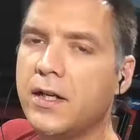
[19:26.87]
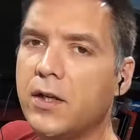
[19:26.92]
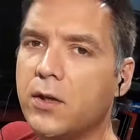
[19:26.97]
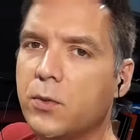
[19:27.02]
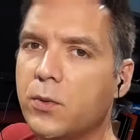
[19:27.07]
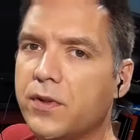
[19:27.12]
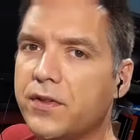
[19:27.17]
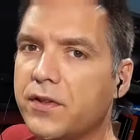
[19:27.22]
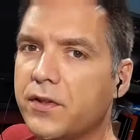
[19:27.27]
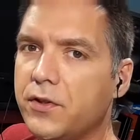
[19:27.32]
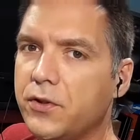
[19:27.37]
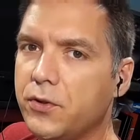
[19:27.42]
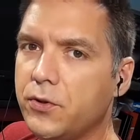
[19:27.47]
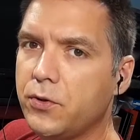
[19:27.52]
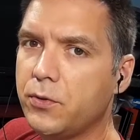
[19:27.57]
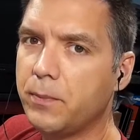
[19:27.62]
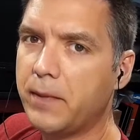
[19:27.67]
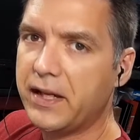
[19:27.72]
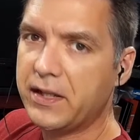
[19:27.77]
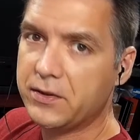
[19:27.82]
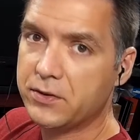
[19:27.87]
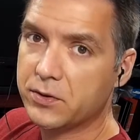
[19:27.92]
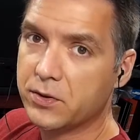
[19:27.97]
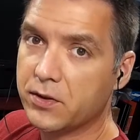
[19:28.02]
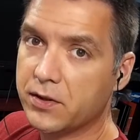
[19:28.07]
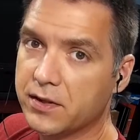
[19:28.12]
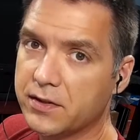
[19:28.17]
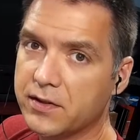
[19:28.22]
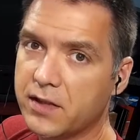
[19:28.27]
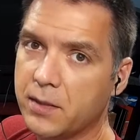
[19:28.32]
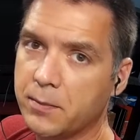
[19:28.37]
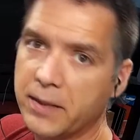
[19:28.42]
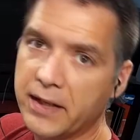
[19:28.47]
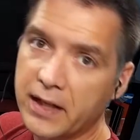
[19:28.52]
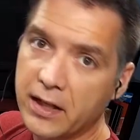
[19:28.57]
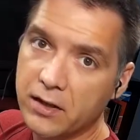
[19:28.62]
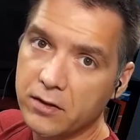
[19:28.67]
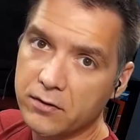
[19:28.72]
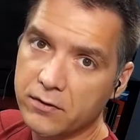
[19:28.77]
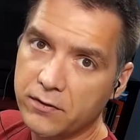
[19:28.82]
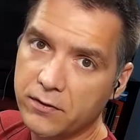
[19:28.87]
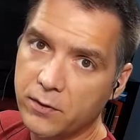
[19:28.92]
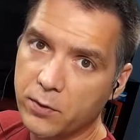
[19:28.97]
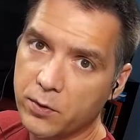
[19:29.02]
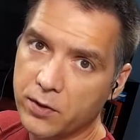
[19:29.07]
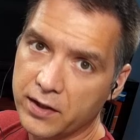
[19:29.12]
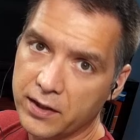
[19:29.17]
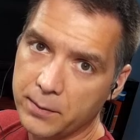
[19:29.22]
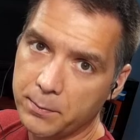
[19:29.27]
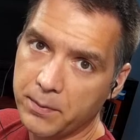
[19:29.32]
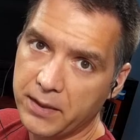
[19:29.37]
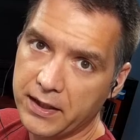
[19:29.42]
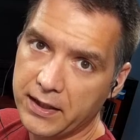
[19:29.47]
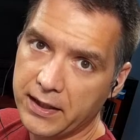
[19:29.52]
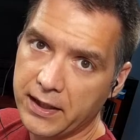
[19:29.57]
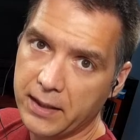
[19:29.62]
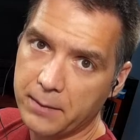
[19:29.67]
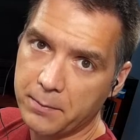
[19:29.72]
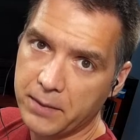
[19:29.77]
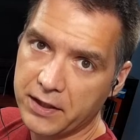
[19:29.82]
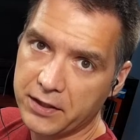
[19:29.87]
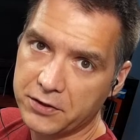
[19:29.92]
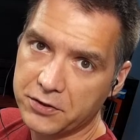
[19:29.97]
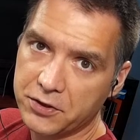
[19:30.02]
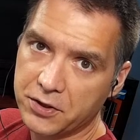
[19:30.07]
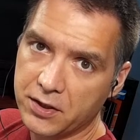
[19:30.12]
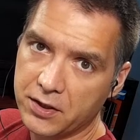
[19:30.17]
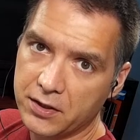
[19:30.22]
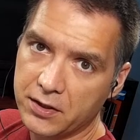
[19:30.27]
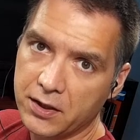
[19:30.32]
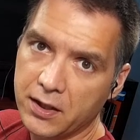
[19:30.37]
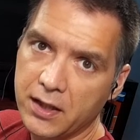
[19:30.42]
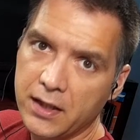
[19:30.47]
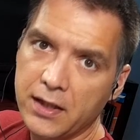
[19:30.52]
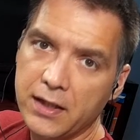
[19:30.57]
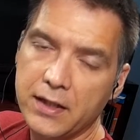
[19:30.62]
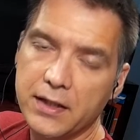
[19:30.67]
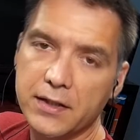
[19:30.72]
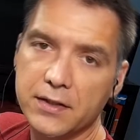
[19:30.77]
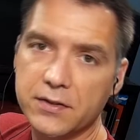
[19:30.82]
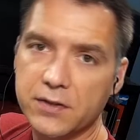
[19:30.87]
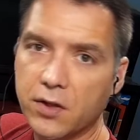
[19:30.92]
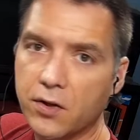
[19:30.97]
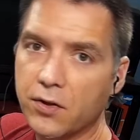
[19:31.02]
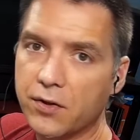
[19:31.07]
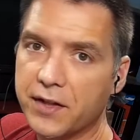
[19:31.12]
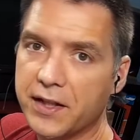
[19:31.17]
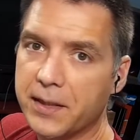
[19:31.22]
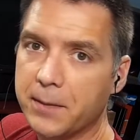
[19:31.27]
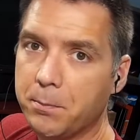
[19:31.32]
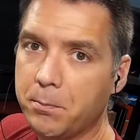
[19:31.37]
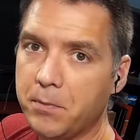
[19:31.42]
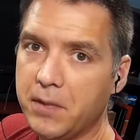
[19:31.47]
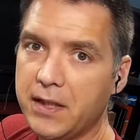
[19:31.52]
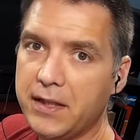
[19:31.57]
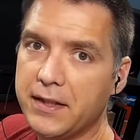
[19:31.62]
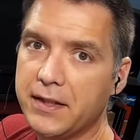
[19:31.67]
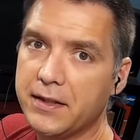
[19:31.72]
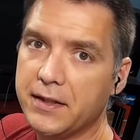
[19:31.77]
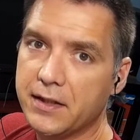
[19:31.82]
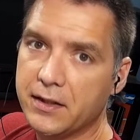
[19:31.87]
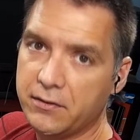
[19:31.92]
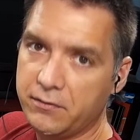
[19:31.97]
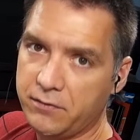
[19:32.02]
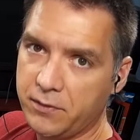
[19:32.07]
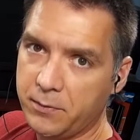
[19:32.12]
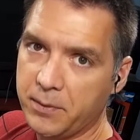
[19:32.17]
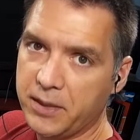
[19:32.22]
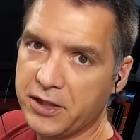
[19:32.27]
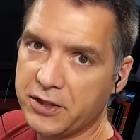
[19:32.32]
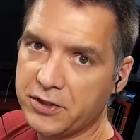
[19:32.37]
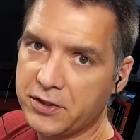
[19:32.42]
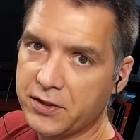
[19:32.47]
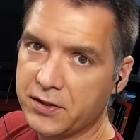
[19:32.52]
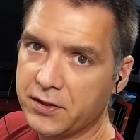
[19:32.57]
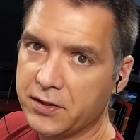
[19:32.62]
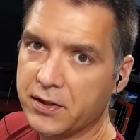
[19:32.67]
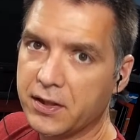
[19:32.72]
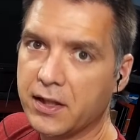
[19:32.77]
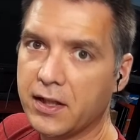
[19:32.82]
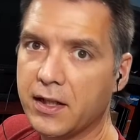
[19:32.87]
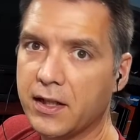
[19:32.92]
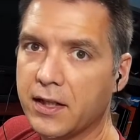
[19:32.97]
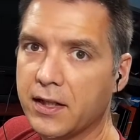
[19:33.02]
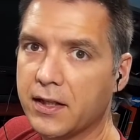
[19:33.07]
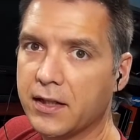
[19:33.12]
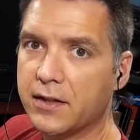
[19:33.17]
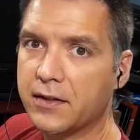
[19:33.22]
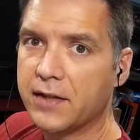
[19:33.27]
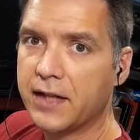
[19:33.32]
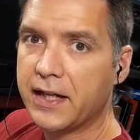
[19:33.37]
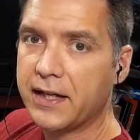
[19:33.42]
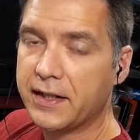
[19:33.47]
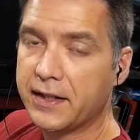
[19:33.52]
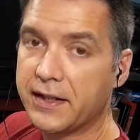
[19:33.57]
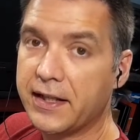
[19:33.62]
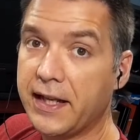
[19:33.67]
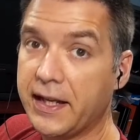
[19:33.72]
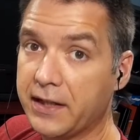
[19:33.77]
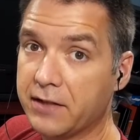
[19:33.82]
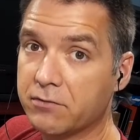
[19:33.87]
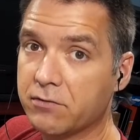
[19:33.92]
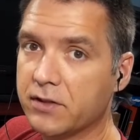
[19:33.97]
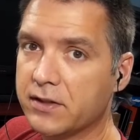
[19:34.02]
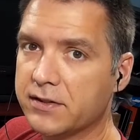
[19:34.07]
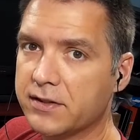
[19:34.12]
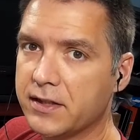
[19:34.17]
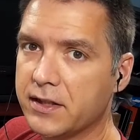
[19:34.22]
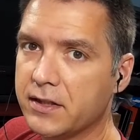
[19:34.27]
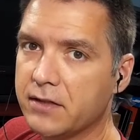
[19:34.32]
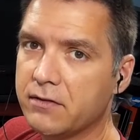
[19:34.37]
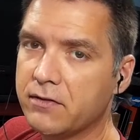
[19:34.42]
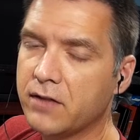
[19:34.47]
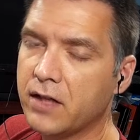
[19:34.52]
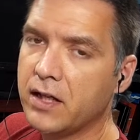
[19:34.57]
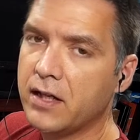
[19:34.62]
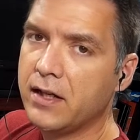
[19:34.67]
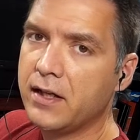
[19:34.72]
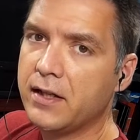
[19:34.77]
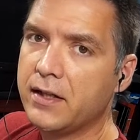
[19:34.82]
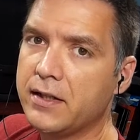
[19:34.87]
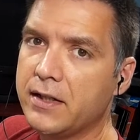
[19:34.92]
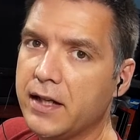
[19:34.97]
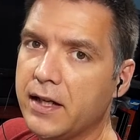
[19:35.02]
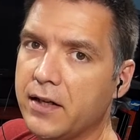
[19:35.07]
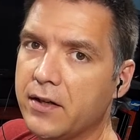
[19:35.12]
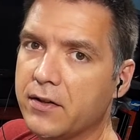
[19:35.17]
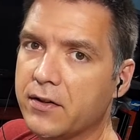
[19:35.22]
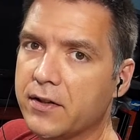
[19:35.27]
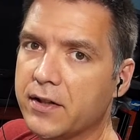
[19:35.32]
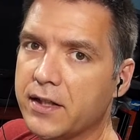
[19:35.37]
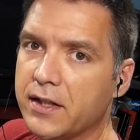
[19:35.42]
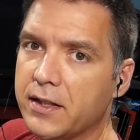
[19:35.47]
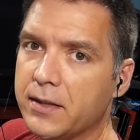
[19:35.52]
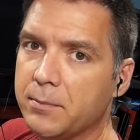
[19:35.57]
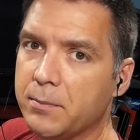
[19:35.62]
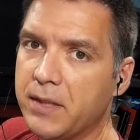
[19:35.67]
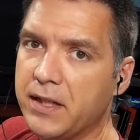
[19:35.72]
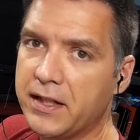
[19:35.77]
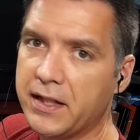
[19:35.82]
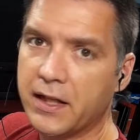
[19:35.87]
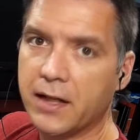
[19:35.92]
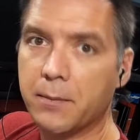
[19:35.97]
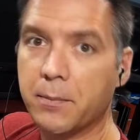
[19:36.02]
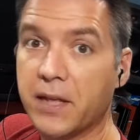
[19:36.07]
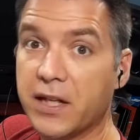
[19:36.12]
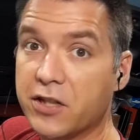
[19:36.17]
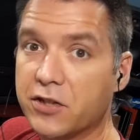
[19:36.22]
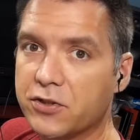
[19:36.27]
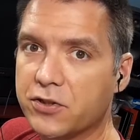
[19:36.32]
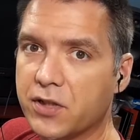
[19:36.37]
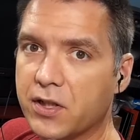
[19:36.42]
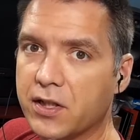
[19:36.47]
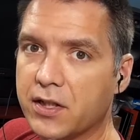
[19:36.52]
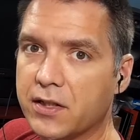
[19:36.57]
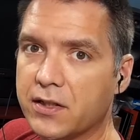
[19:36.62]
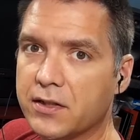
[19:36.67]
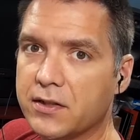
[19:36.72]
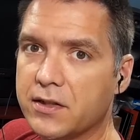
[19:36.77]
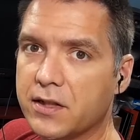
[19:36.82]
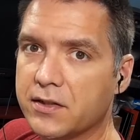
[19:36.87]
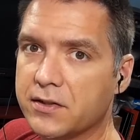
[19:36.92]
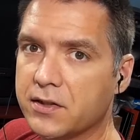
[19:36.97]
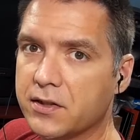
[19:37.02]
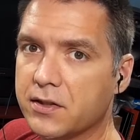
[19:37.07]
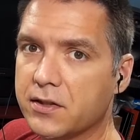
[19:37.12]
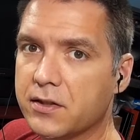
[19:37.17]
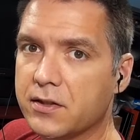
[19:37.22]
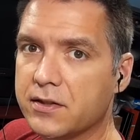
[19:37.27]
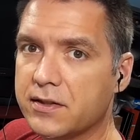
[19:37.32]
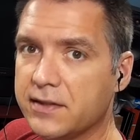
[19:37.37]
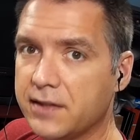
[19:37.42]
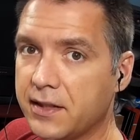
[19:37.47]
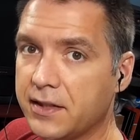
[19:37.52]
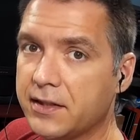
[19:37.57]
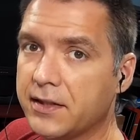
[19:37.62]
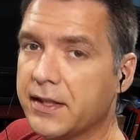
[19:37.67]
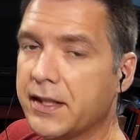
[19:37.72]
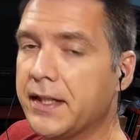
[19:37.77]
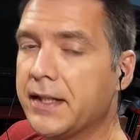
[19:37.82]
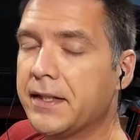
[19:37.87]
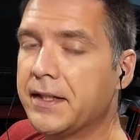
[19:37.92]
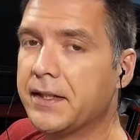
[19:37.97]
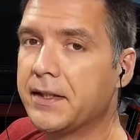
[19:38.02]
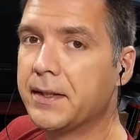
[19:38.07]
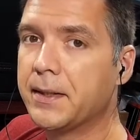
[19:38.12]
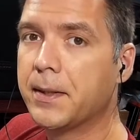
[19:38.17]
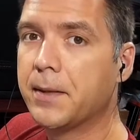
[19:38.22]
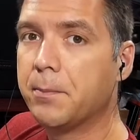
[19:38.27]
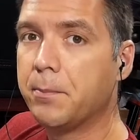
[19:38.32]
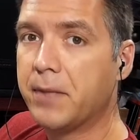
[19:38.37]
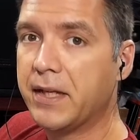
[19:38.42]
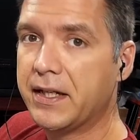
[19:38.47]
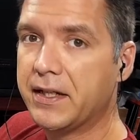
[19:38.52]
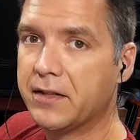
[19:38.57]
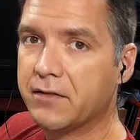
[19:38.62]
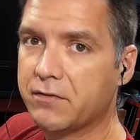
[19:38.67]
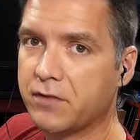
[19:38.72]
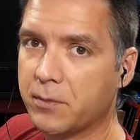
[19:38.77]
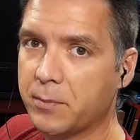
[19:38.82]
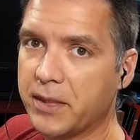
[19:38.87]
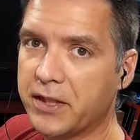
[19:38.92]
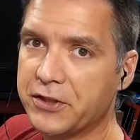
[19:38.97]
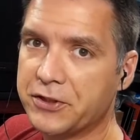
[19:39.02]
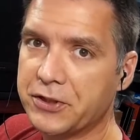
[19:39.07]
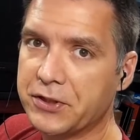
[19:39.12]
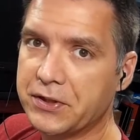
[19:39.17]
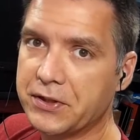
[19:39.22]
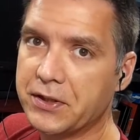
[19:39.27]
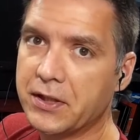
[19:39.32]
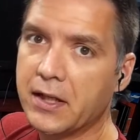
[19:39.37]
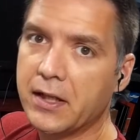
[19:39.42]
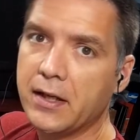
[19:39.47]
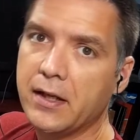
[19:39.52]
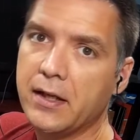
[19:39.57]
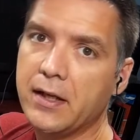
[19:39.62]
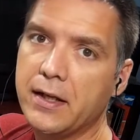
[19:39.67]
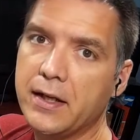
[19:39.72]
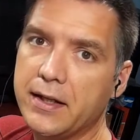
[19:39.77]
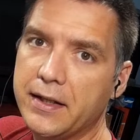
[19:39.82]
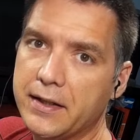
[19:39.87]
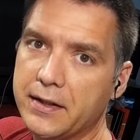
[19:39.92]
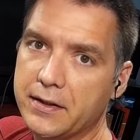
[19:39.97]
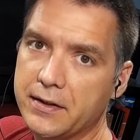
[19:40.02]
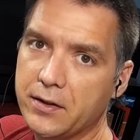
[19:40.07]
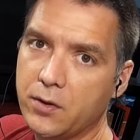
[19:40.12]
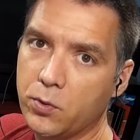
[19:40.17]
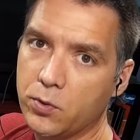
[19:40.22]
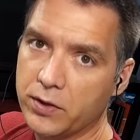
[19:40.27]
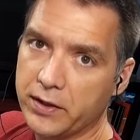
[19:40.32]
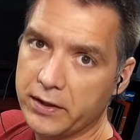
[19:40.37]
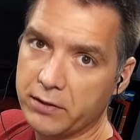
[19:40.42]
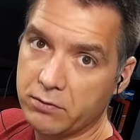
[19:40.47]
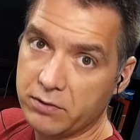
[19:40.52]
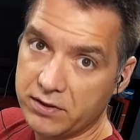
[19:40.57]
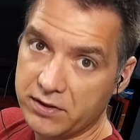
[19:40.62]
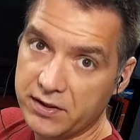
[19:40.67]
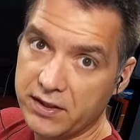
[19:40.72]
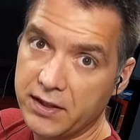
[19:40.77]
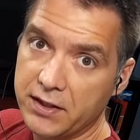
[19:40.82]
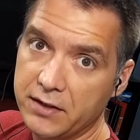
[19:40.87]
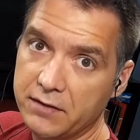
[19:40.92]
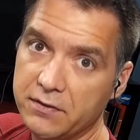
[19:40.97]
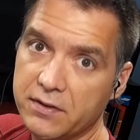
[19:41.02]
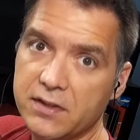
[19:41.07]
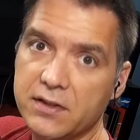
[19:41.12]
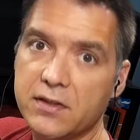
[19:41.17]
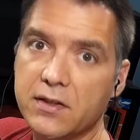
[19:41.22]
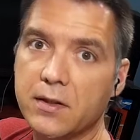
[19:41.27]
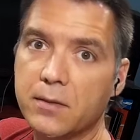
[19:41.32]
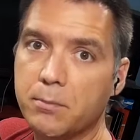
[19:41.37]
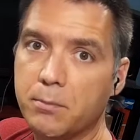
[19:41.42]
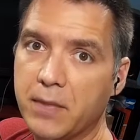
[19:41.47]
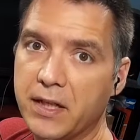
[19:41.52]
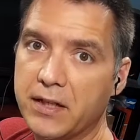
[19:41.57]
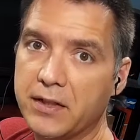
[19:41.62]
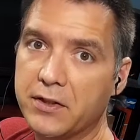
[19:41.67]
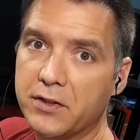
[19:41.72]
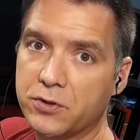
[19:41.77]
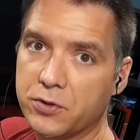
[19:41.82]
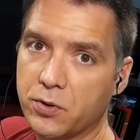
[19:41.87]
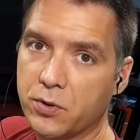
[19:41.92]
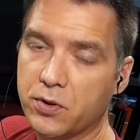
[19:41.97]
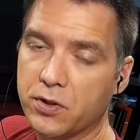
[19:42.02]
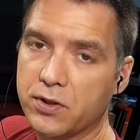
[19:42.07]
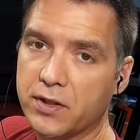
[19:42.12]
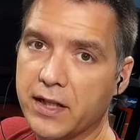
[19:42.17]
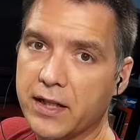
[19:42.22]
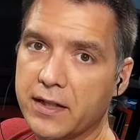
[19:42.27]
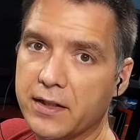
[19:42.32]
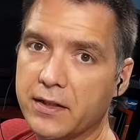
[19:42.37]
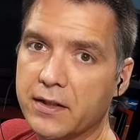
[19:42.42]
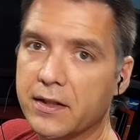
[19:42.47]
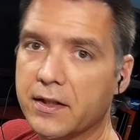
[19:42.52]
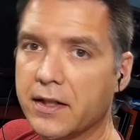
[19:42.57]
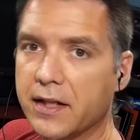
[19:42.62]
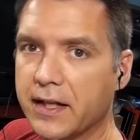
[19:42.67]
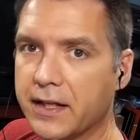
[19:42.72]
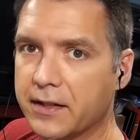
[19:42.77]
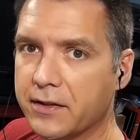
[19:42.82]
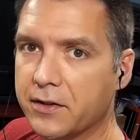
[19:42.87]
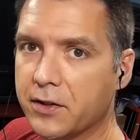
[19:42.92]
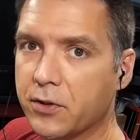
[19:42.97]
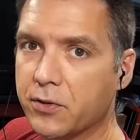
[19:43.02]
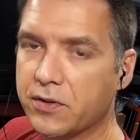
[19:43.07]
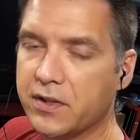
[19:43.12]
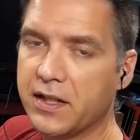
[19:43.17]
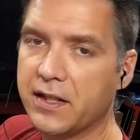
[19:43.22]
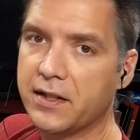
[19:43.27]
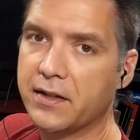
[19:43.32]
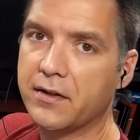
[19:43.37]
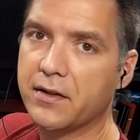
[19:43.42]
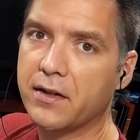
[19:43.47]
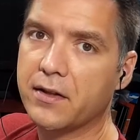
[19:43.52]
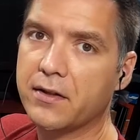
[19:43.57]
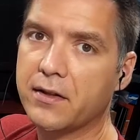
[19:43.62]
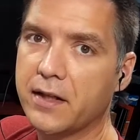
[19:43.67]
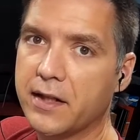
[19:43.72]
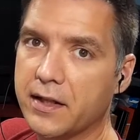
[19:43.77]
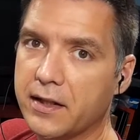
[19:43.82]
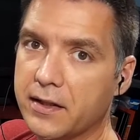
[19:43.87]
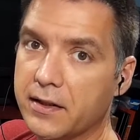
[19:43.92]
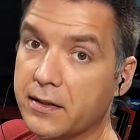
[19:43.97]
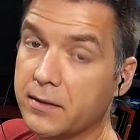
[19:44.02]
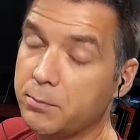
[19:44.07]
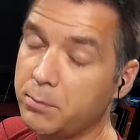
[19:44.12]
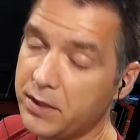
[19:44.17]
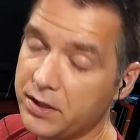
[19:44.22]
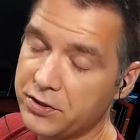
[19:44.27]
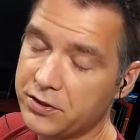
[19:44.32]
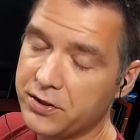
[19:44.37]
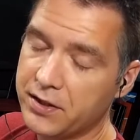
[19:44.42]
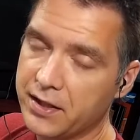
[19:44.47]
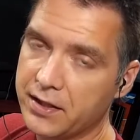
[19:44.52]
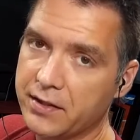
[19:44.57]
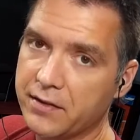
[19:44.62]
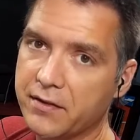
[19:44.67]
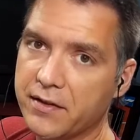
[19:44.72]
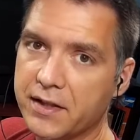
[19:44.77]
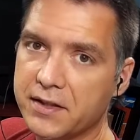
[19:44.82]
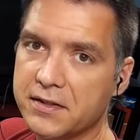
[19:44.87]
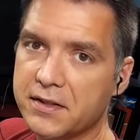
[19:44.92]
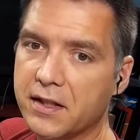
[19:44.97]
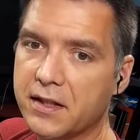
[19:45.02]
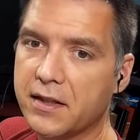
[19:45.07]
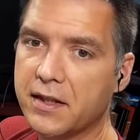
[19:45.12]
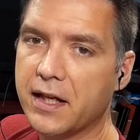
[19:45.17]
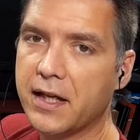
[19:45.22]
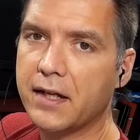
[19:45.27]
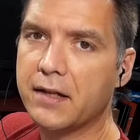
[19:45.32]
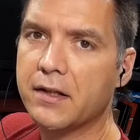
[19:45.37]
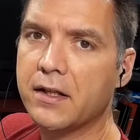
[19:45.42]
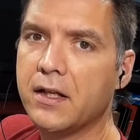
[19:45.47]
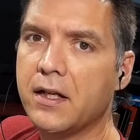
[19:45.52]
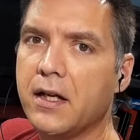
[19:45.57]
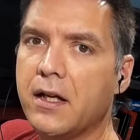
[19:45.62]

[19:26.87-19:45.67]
With the new manual that's coming out for the miniAtmegatron is all the MIDI information that it can receive. Now the miniAtmegatron doesn't send any MIDI information. It only receives MIDI controller data and note data and pitch data, things like that.